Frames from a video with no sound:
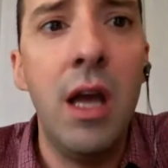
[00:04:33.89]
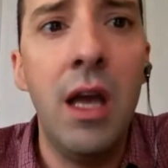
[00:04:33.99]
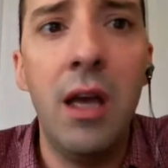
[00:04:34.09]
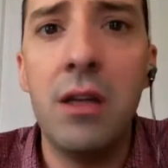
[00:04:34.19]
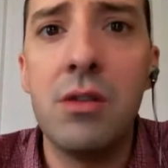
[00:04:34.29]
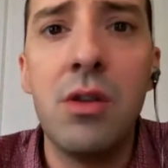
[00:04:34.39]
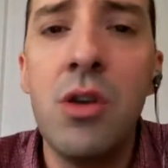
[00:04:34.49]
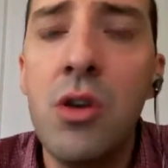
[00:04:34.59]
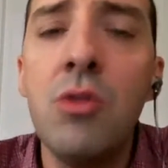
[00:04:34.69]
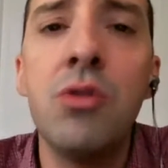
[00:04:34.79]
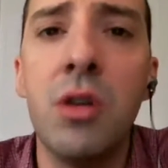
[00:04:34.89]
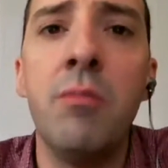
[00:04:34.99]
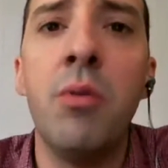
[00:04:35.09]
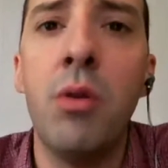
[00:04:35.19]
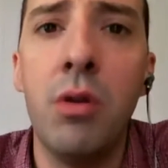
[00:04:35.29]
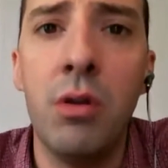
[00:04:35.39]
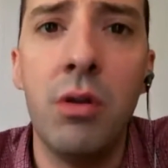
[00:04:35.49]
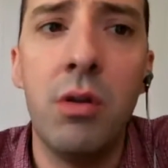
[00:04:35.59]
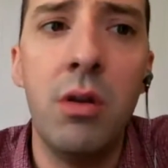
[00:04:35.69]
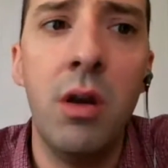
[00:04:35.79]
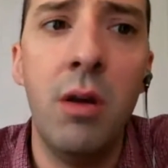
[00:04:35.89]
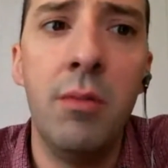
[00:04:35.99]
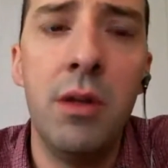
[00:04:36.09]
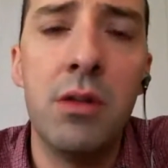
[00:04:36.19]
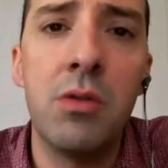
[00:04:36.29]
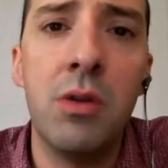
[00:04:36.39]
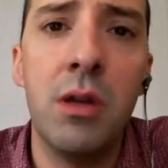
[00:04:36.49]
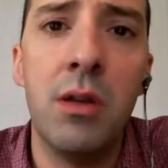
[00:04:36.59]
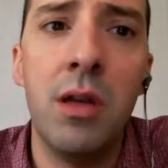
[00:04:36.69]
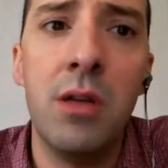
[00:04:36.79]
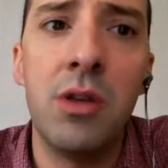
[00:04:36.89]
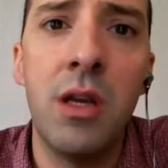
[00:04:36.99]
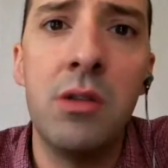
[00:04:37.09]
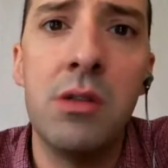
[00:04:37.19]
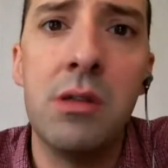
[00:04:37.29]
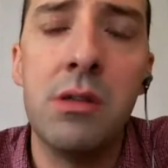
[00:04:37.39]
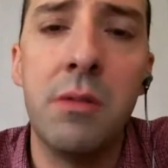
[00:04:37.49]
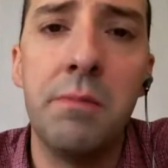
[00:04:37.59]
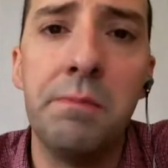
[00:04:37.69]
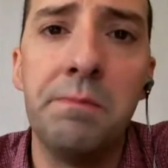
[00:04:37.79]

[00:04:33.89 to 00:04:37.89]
and it's hugely important um, in the sc- in the education system